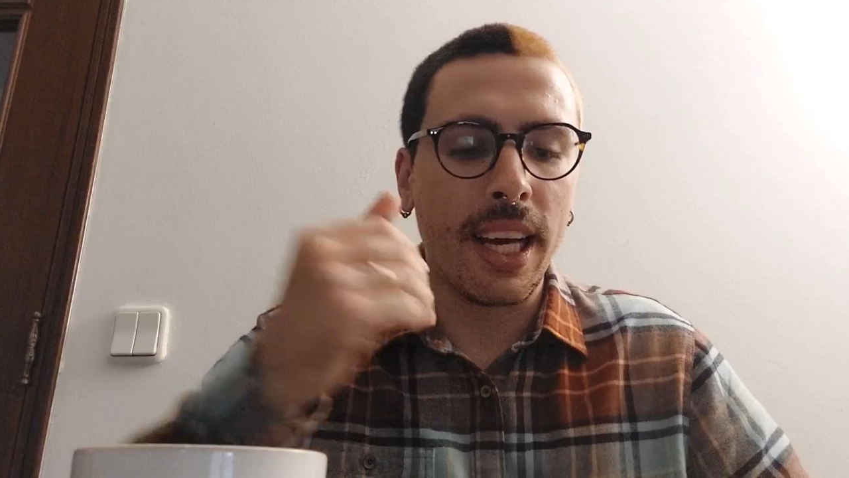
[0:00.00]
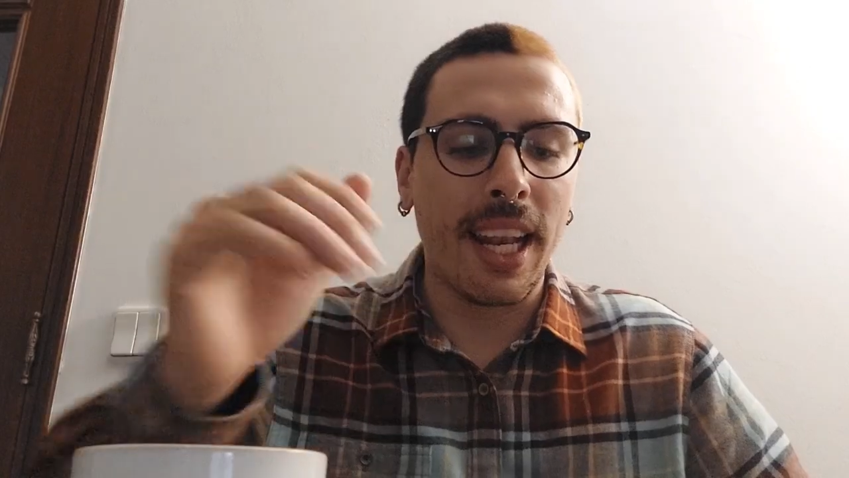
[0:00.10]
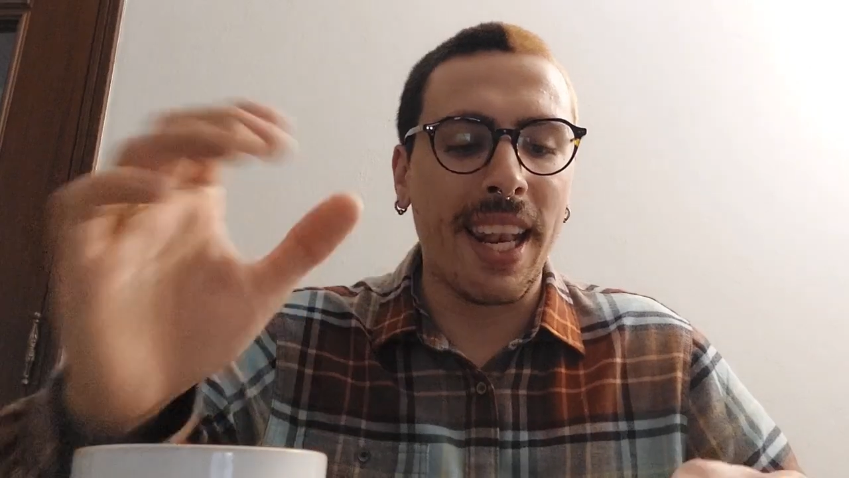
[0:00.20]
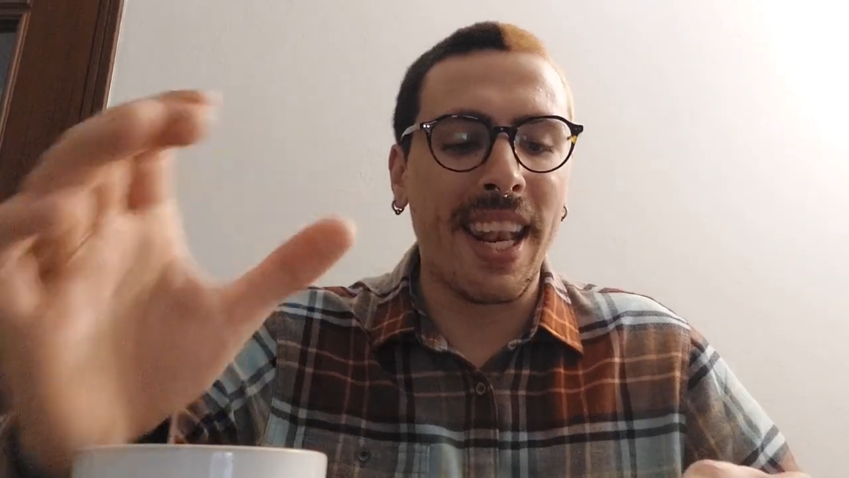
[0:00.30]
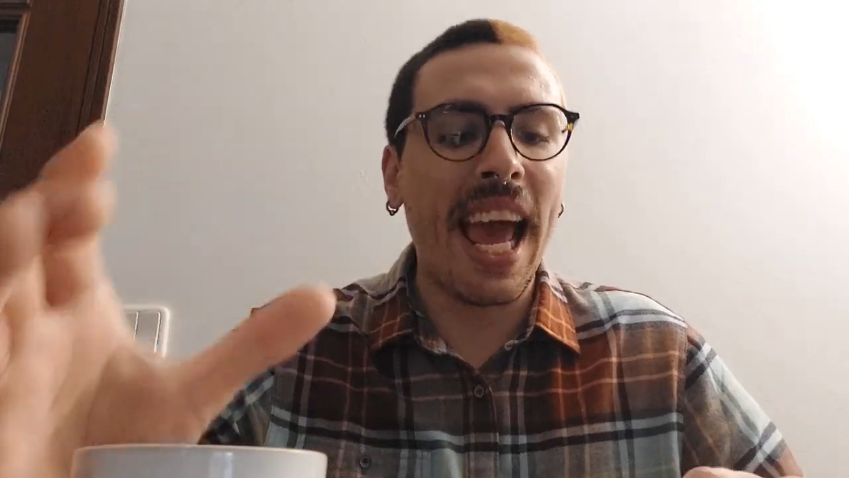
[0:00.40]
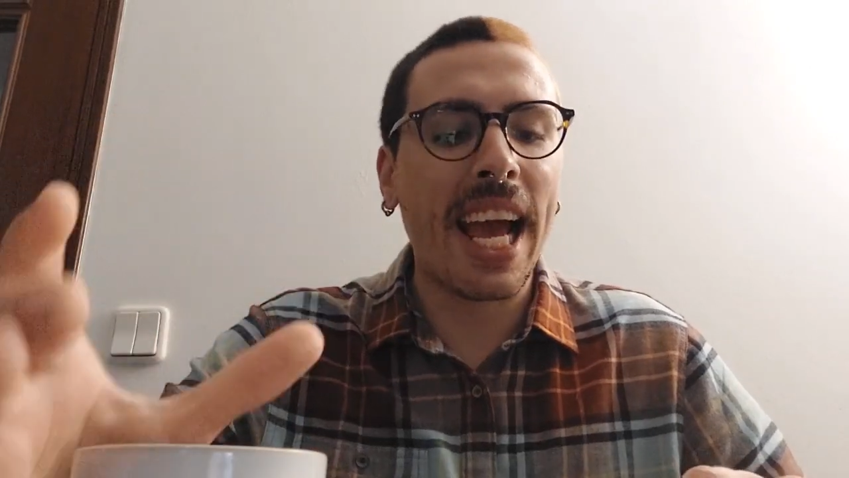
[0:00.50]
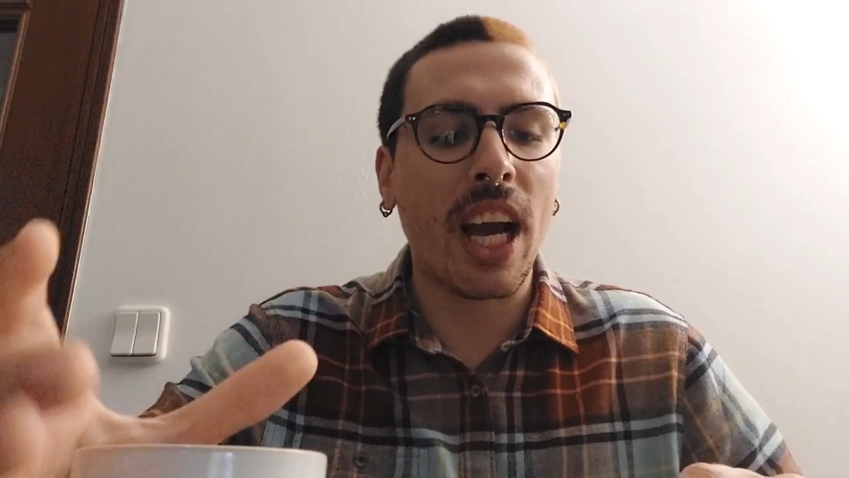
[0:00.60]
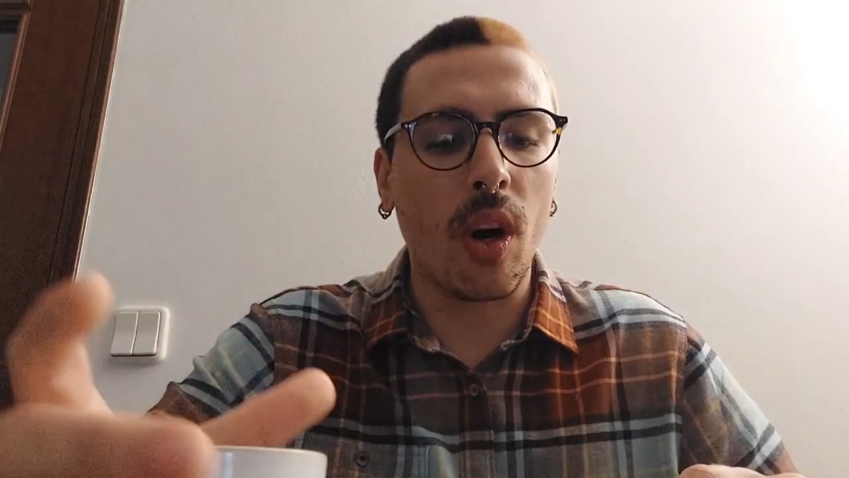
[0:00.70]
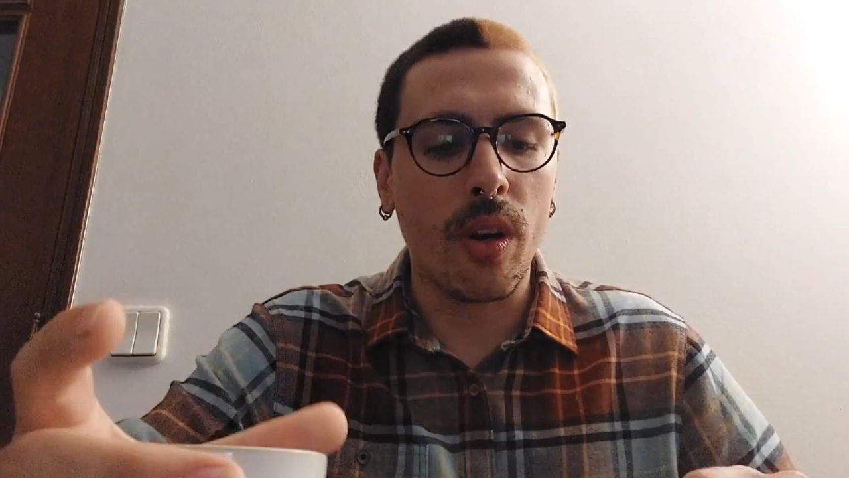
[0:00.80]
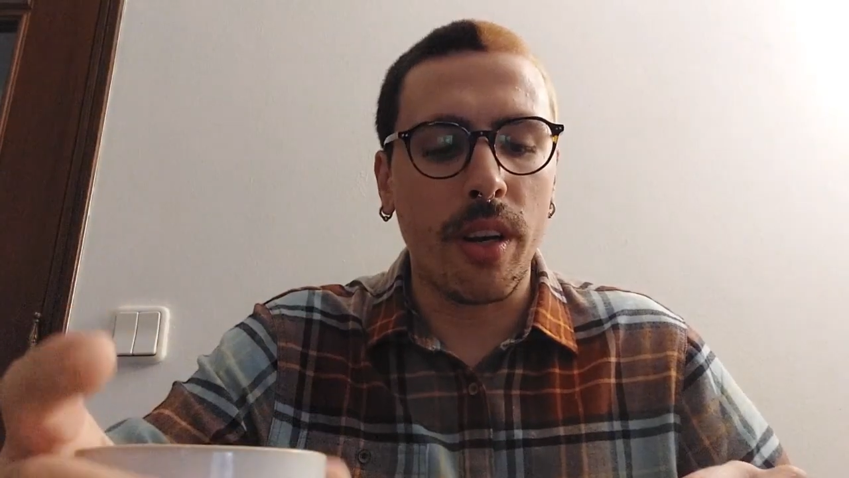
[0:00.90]

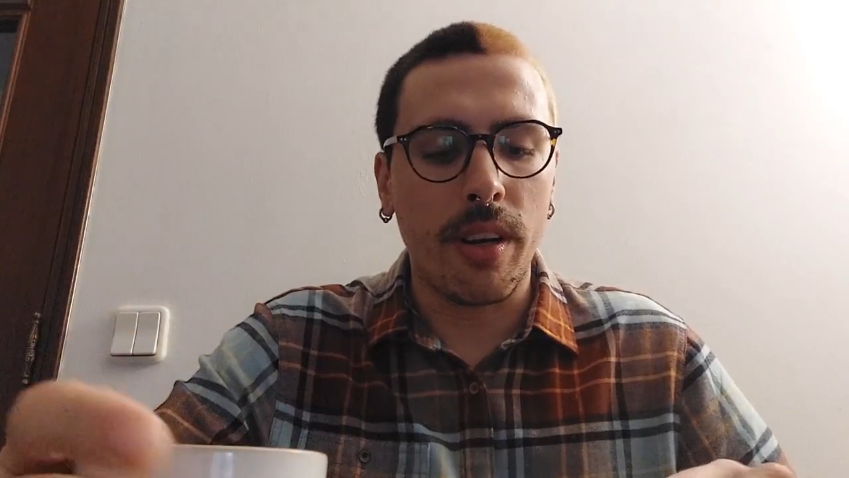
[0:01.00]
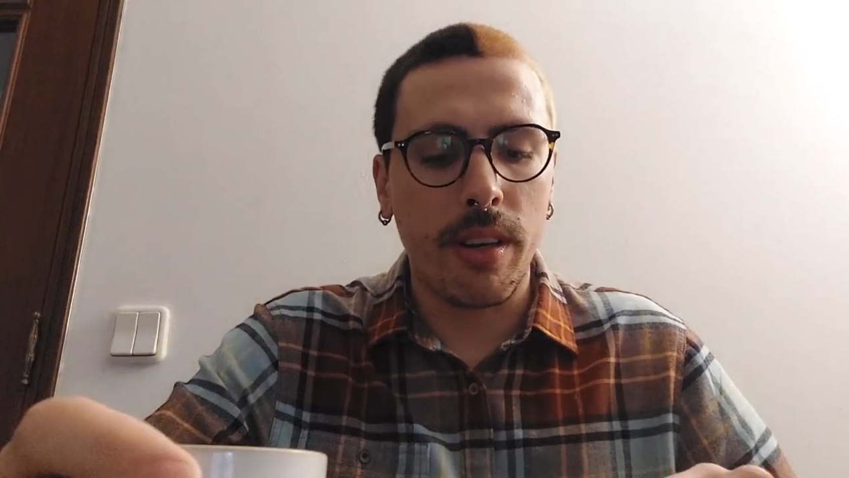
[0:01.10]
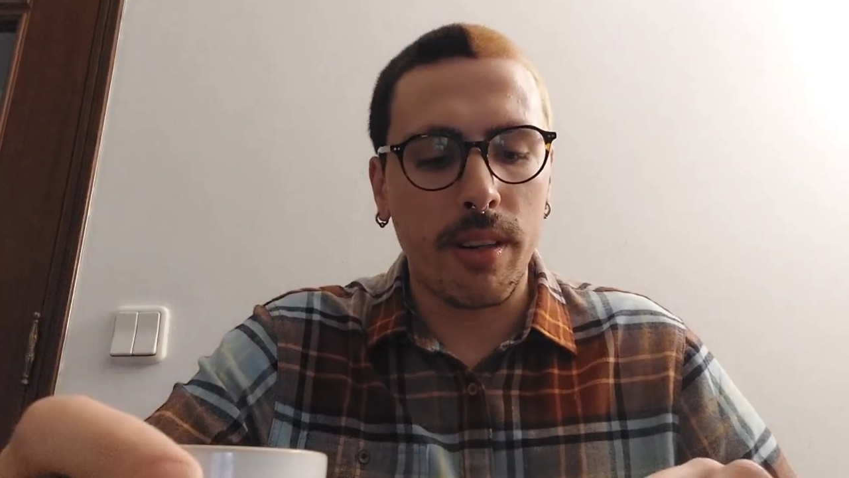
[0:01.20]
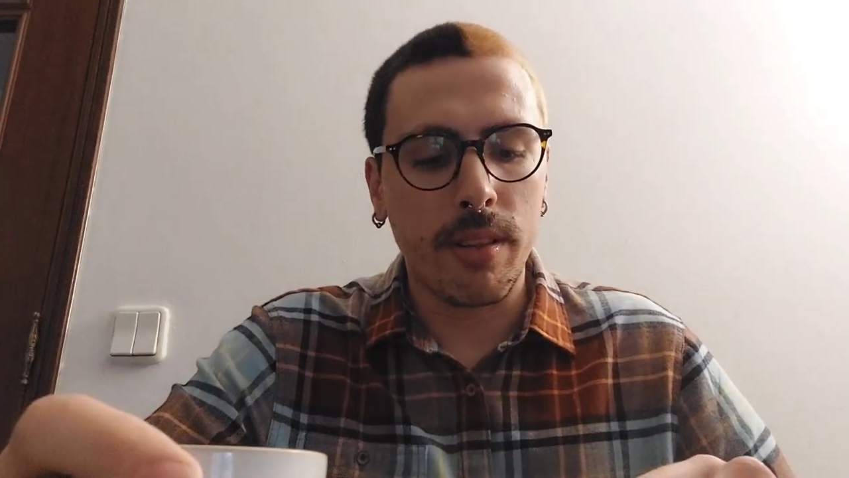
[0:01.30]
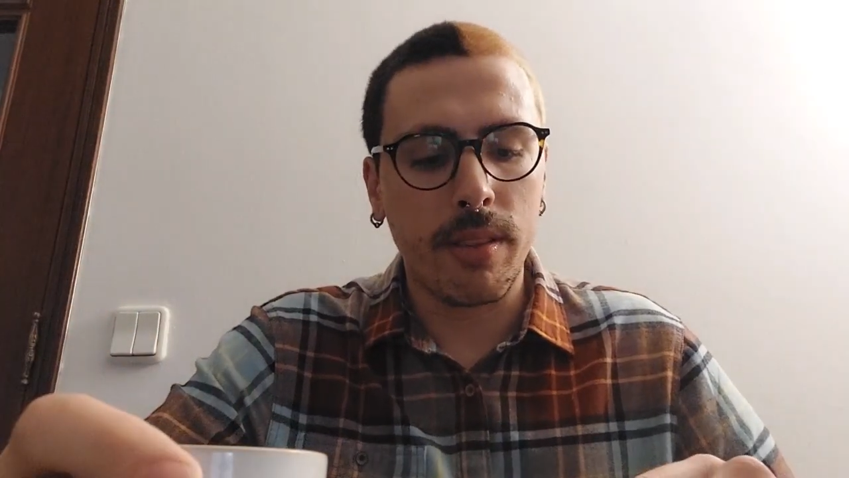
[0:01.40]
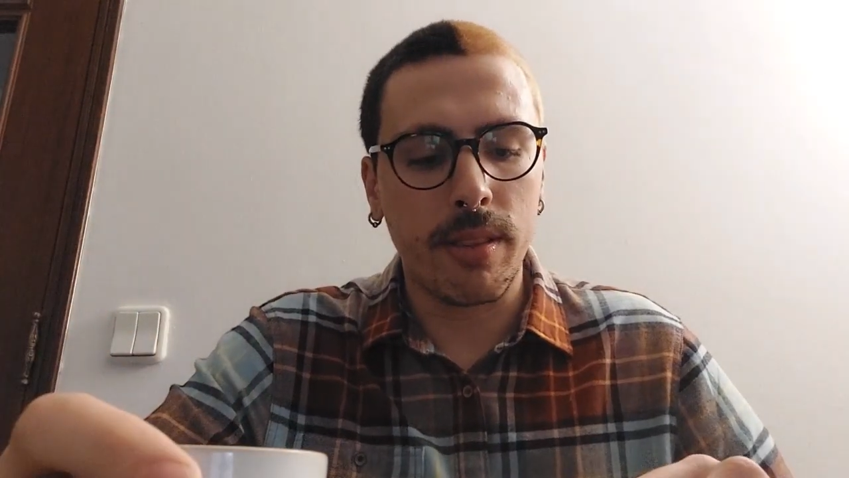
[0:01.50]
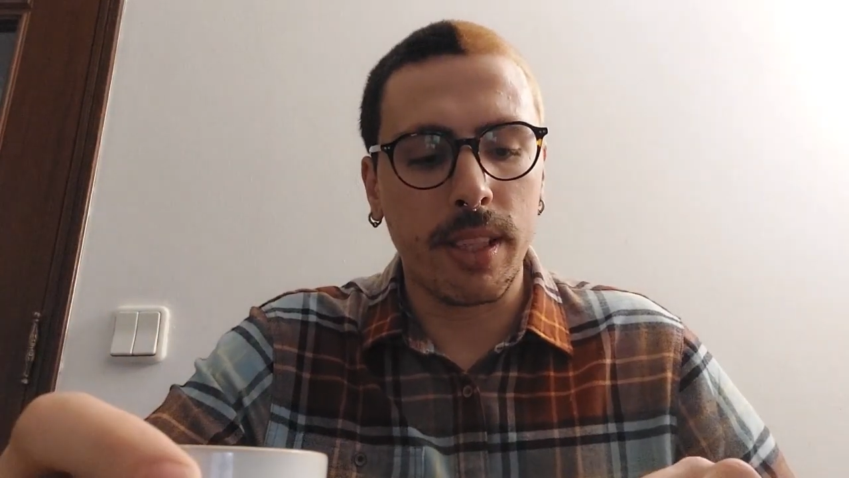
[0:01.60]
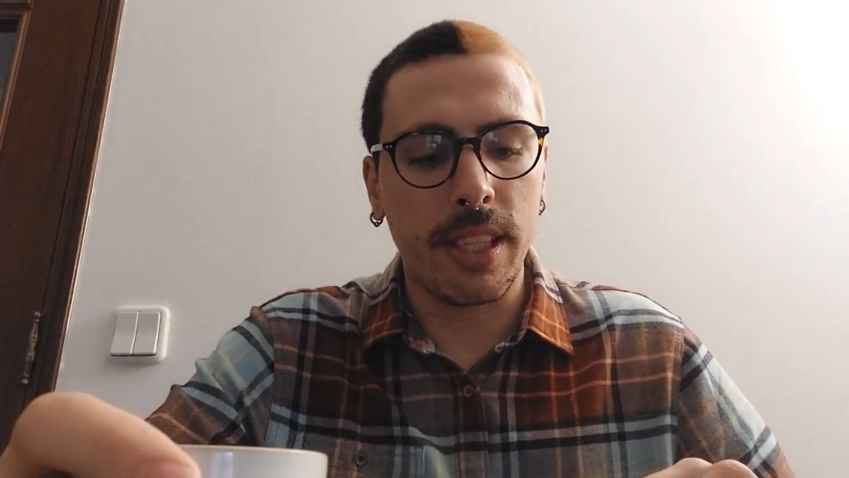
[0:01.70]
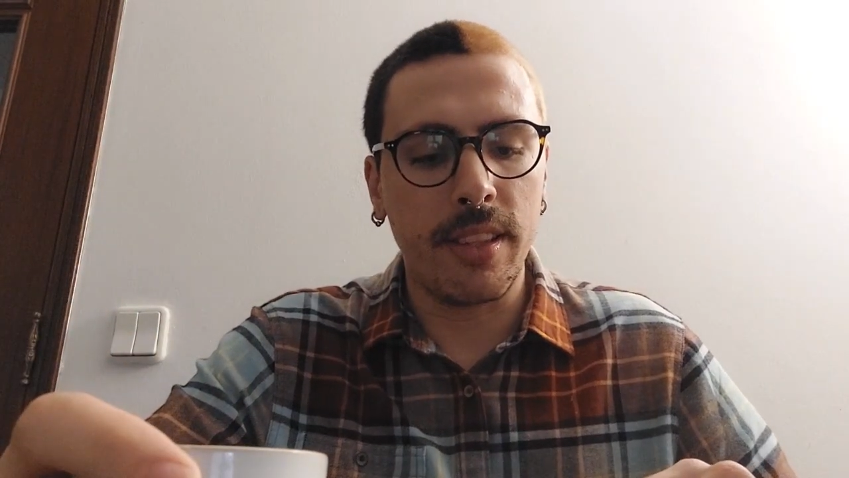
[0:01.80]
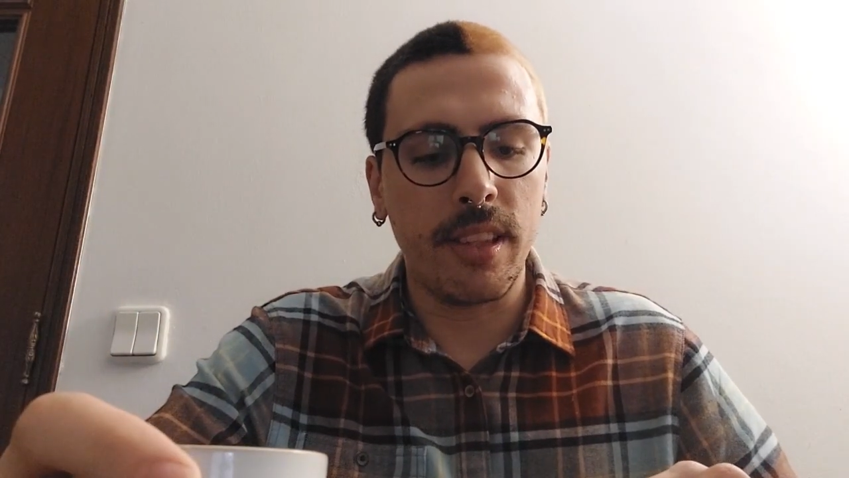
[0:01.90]
Nagon and